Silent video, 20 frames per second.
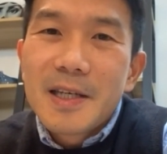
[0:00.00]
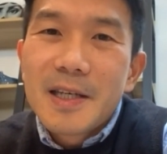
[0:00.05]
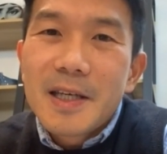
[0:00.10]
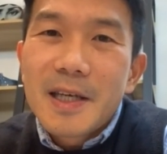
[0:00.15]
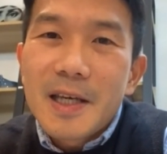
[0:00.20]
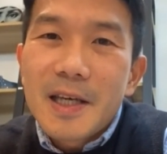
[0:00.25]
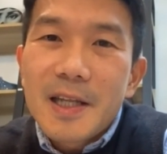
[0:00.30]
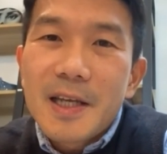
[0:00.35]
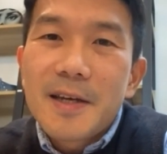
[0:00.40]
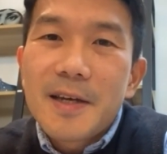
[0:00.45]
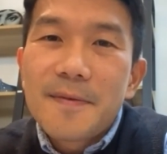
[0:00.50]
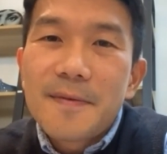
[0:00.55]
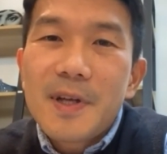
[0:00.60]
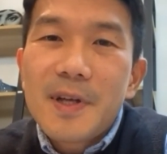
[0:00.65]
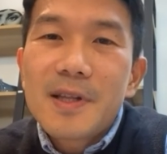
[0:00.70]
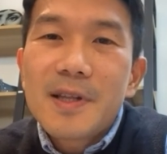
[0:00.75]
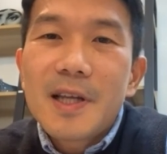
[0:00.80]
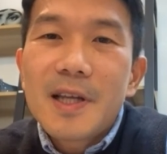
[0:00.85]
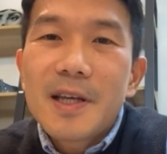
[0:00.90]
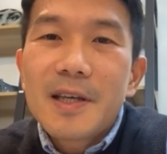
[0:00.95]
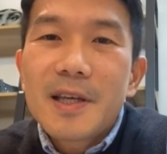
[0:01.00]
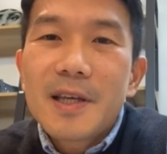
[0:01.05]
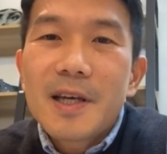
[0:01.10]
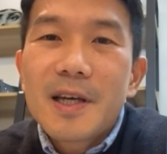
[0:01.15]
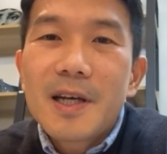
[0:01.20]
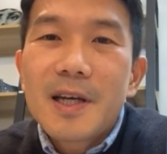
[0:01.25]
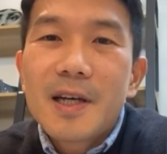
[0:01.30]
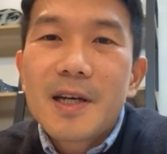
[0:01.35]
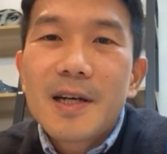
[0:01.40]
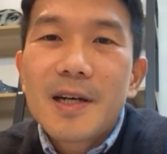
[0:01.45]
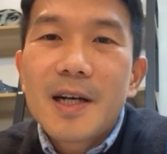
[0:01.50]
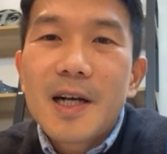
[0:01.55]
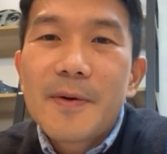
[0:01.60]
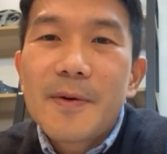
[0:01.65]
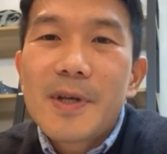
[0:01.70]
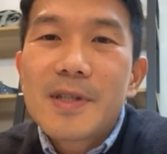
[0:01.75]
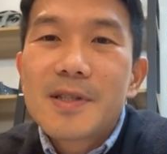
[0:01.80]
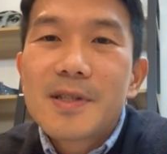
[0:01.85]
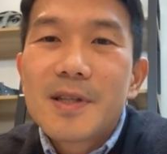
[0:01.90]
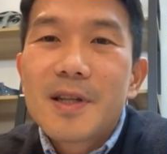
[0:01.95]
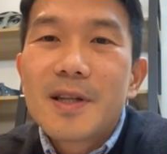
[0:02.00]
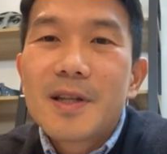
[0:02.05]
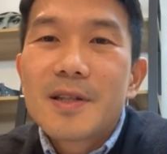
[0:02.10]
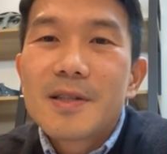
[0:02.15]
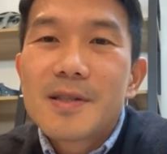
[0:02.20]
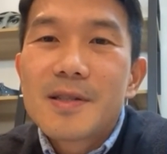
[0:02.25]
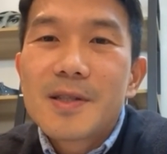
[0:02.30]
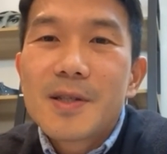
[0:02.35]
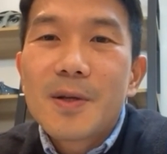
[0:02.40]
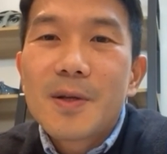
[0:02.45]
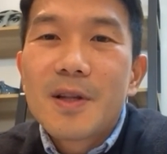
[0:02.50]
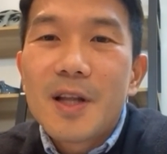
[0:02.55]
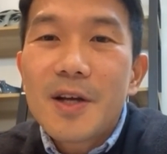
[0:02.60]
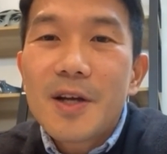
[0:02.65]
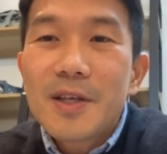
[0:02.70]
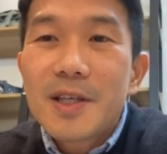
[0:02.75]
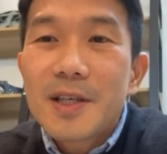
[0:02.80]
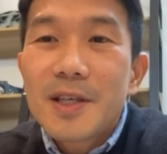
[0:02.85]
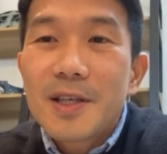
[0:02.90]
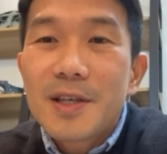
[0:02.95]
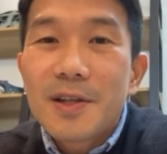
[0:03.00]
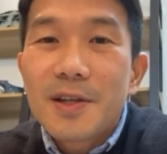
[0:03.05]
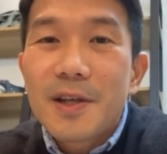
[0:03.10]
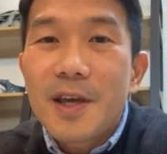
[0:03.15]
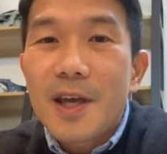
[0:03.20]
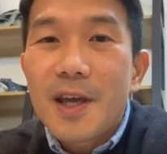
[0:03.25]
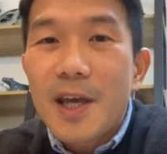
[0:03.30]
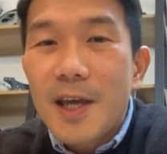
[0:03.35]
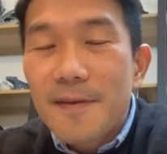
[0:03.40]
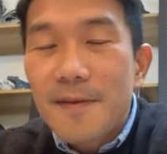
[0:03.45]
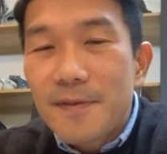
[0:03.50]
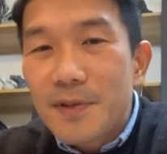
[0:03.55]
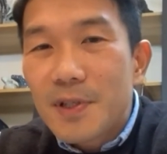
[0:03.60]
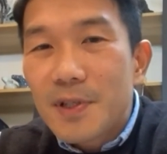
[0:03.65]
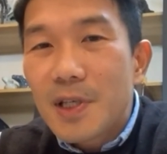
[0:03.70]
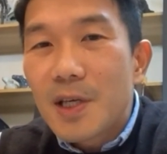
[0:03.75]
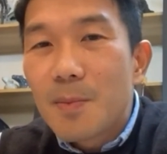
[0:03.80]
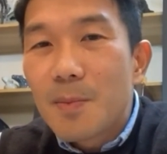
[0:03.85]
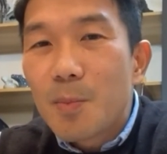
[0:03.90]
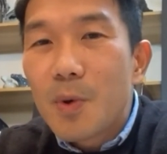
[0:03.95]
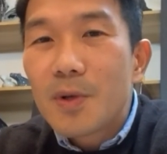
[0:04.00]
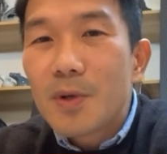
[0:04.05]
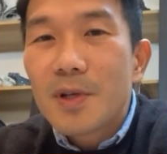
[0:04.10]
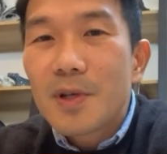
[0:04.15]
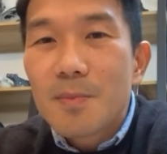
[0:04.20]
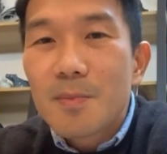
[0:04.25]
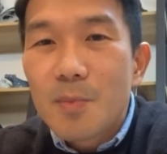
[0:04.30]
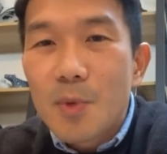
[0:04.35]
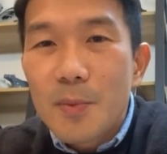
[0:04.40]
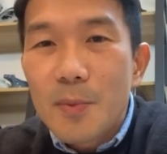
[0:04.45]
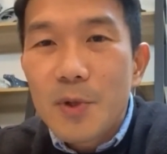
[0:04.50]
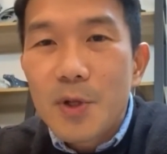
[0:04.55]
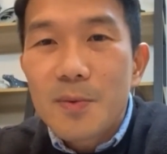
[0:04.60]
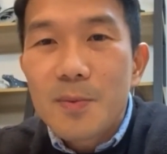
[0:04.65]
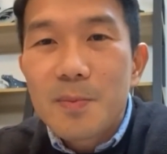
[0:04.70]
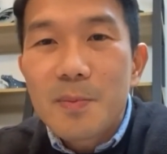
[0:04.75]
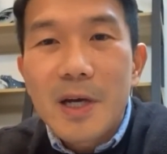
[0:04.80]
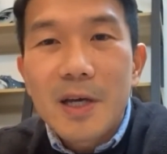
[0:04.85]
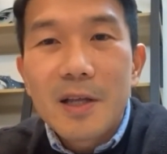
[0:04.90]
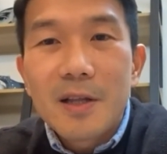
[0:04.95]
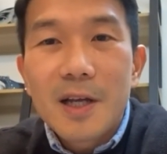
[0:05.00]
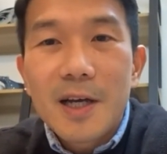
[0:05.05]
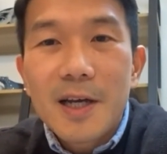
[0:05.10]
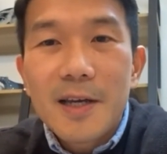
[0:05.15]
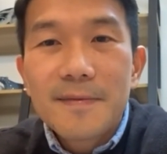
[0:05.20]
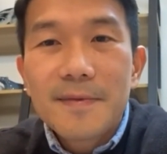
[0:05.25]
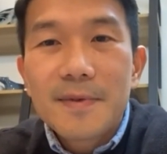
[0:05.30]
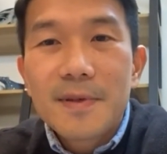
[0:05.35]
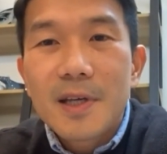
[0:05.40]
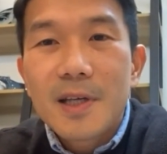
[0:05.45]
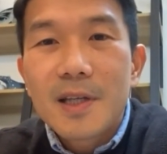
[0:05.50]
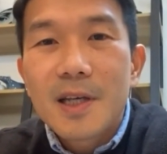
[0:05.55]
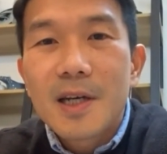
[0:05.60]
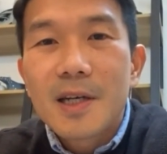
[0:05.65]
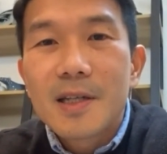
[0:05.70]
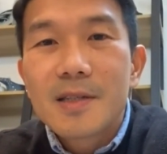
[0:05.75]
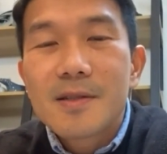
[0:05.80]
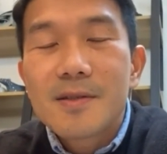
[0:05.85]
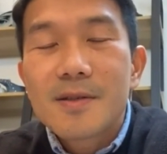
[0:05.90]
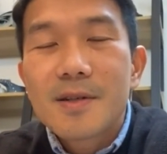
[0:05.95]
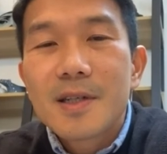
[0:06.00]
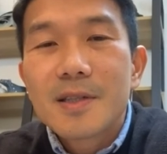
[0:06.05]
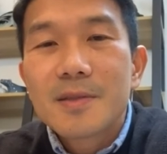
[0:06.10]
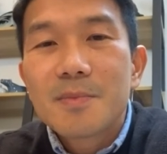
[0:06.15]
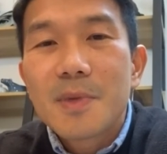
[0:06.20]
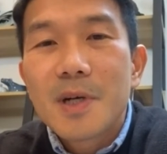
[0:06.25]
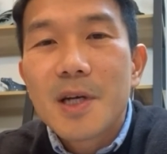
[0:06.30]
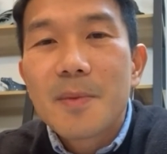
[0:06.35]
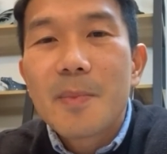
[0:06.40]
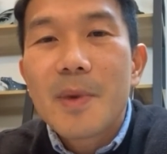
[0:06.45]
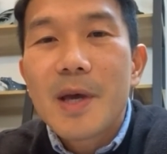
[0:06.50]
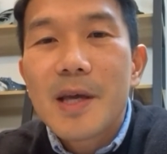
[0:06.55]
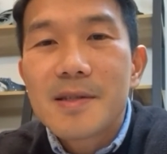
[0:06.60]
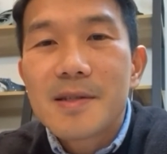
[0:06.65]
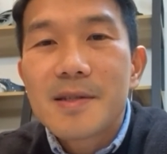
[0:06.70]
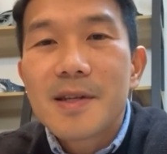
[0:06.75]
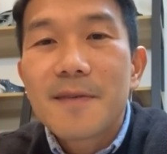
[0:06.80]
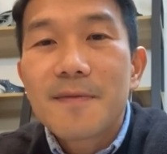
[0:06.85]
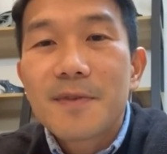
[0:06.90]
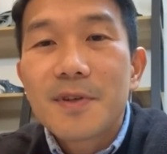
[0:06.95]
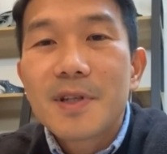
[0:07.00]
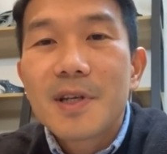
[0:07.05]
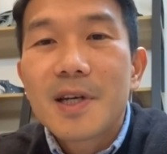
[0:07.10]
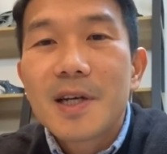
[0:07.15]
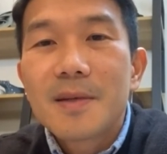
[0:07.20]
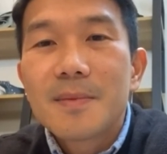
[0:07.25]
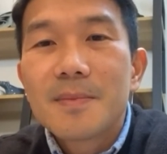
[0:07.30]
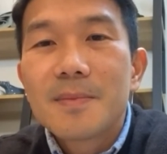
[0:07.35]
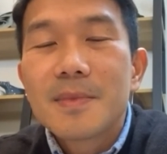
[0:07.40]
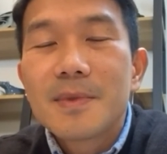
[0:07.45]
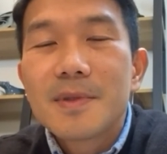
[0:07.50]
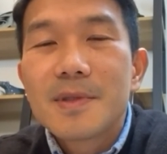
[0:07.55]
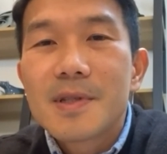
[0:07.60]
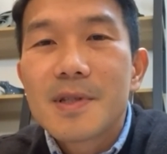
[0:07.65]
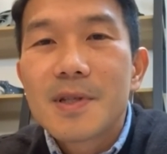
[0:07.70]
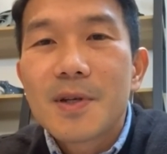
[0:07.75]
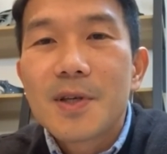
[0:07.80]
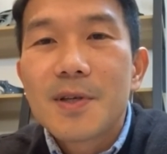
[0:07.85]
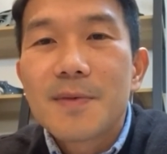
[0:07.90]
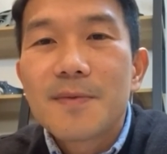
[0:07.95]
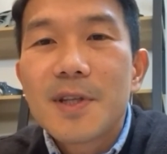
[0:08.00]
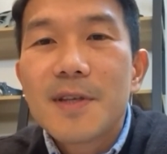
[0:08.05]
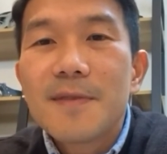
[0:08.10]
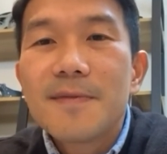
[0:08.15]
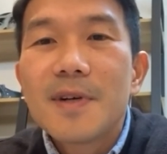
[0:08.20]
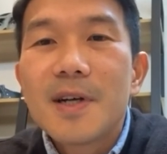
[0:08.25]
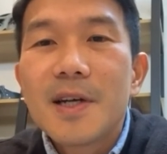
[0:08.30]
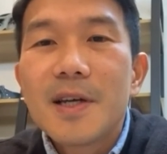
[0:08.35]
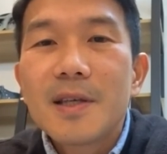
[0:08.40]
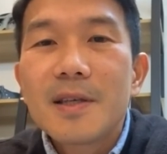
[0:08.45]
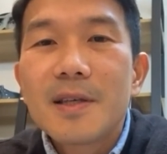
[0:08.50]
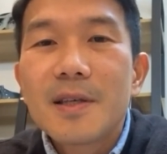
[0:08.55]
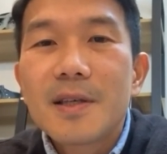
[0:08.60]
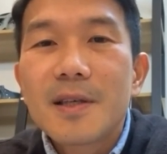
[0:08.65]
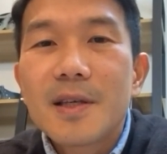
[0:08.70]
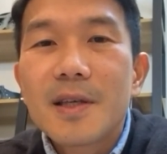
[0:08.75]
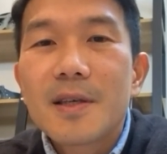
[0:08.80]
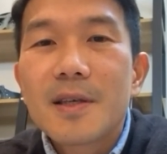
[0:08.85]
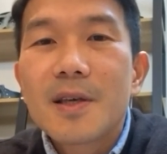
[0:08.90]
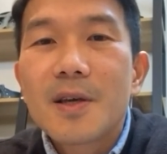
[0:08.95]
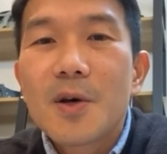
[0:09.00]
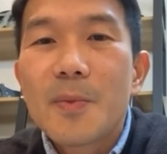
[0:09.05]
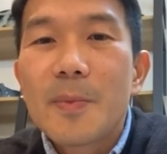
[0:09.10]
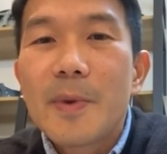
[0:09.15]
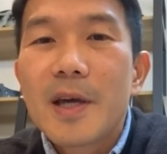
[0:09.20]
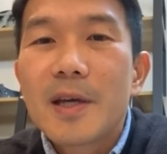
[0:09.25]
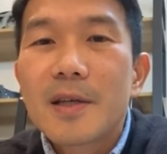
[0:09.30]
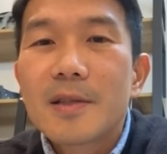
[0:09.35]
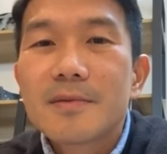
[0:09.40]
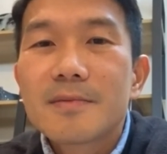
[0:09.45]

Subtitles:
and I felt like I was so lucky in every important moment of my life, and I tried my best every time. So even if I can go back,